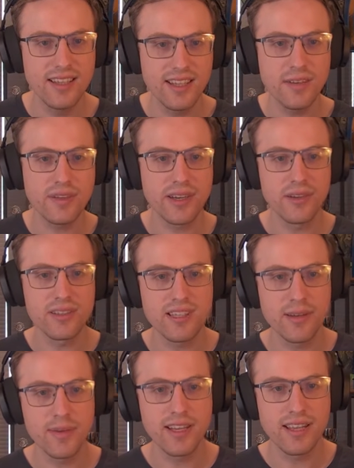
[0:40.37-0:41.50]
Death Rattle,
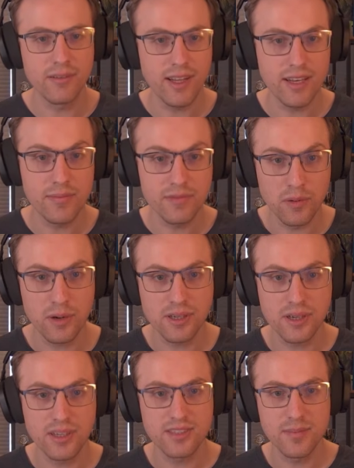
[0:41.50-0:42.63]
summon a random
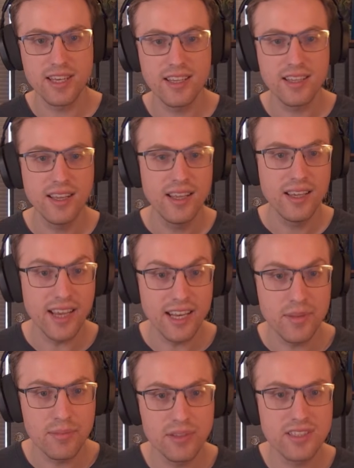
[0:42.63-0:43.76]
4-cost minion. Any
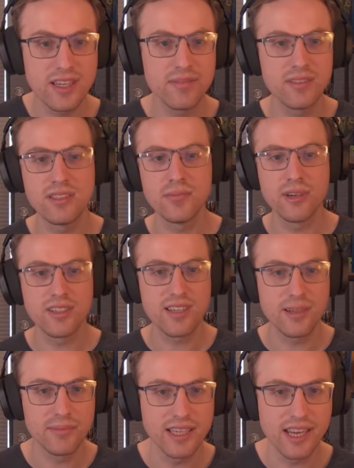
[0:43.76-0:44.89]
boons given to
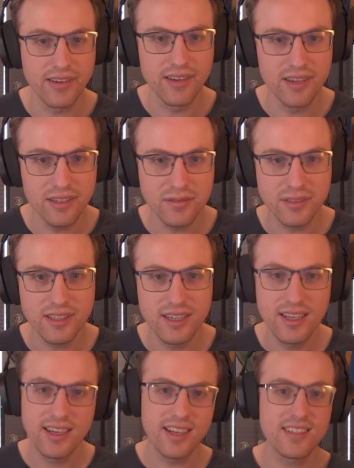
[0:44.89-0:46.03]
Bonsumdi carry over.
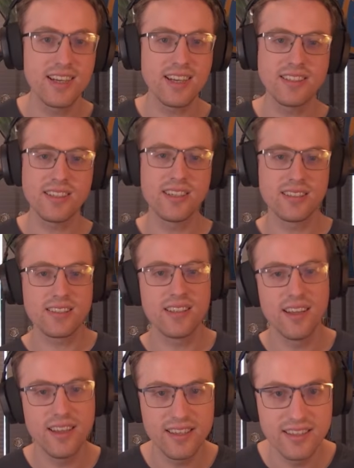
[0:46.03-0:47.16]
And the second card
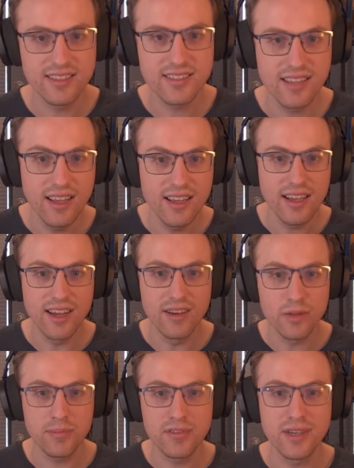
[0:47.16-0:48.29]
is
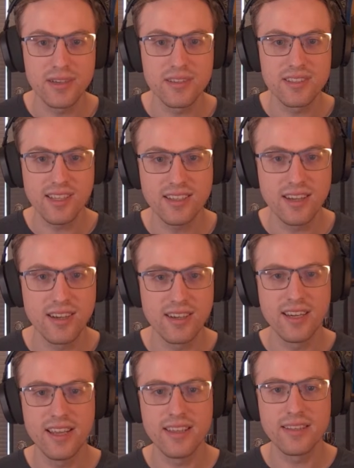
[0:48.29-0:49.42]
What Befell
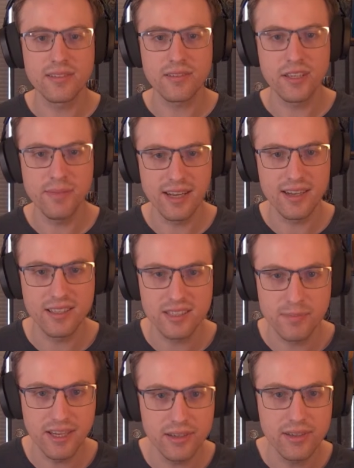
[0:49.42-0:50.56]
Zandalar, a 3 mana
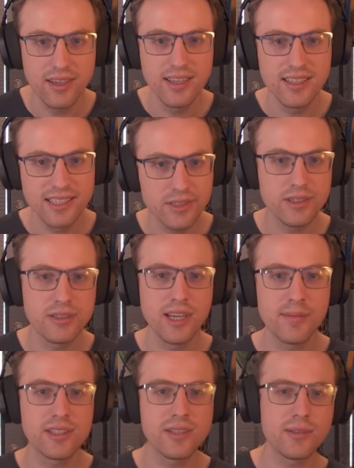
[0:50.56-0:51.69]
spell. Deal 2
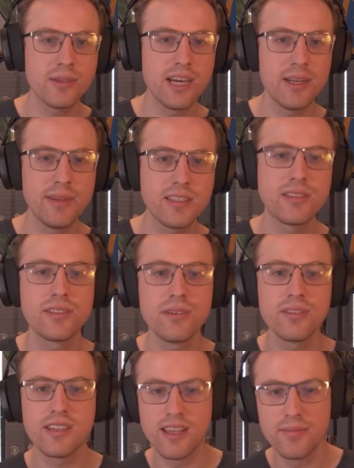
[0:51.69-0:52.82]
damage to all enemies.
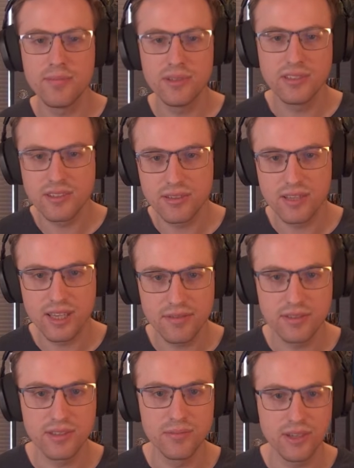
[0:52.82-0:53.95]
Choose a boon to give
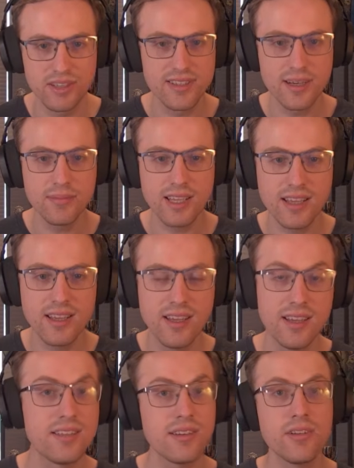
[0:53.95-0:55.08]
to Bonsumdi.
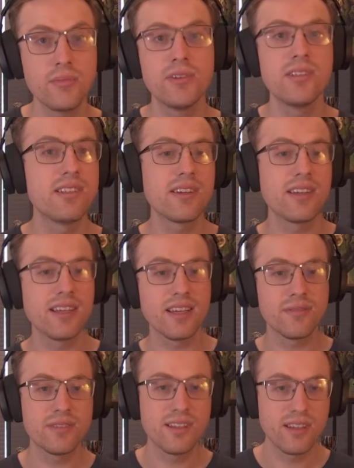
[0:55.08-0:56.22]
So the boons you can
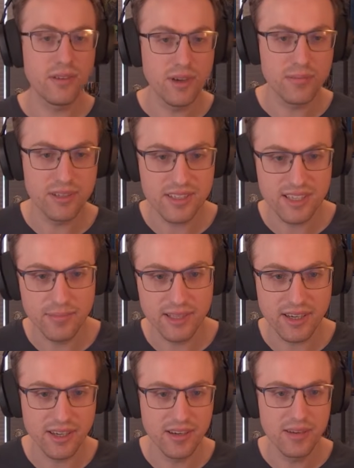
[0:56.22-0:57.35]
give to Bonsumdi
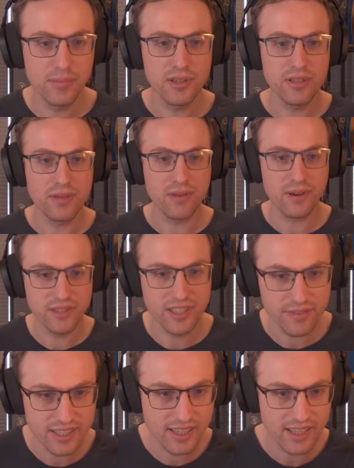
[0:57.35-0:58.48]
are Boon of
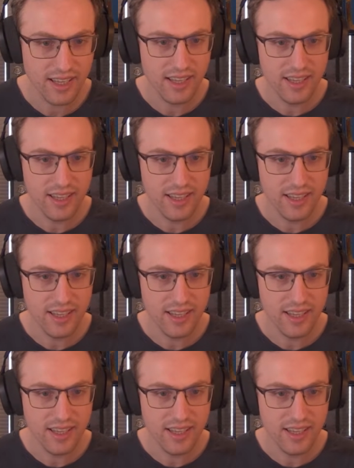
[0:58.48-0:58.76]
Longevity.